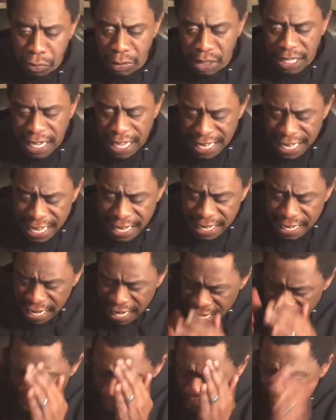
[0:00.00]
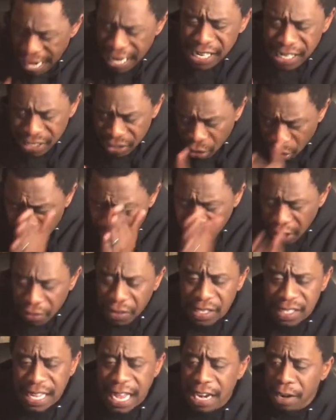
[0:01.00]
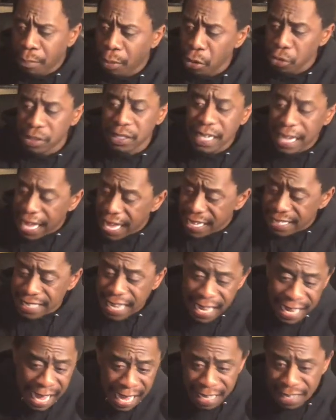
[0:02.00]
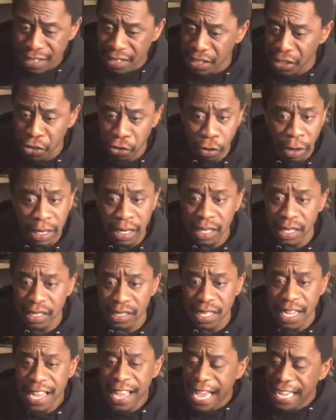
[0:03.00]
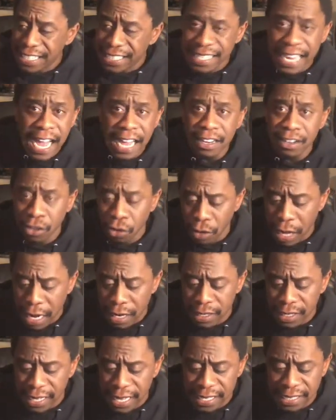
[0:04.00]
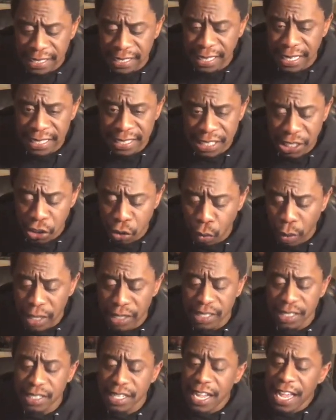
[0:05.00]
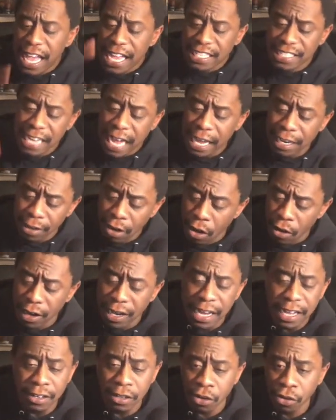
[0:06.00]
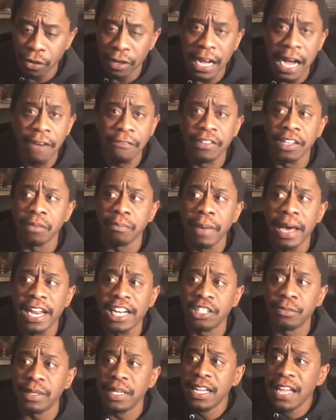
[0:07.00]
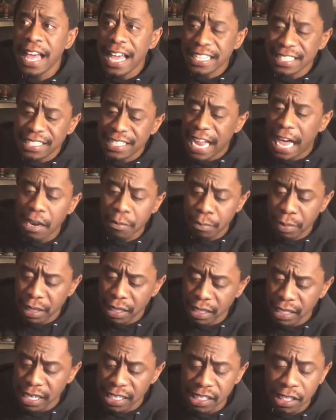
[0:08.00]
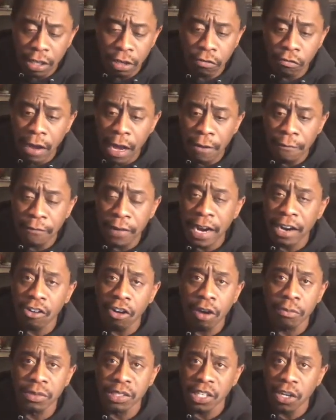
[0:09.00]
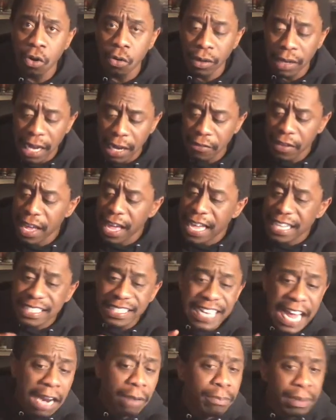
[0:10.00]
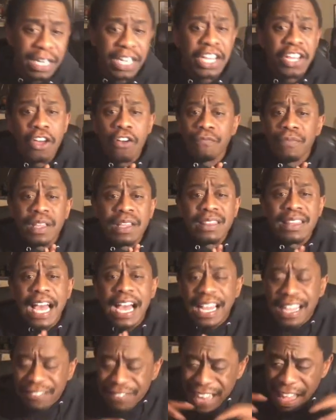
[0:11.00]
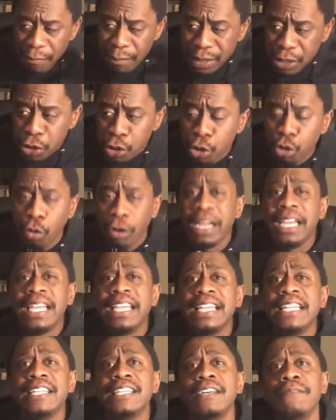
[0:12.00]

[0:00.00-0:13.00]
And then imagine on the other side, a person that has not had any of these trainings, has not learned how to de-escalate situations, has not learned conflict management, has not been necessarily around firearms their whole life, has not been trained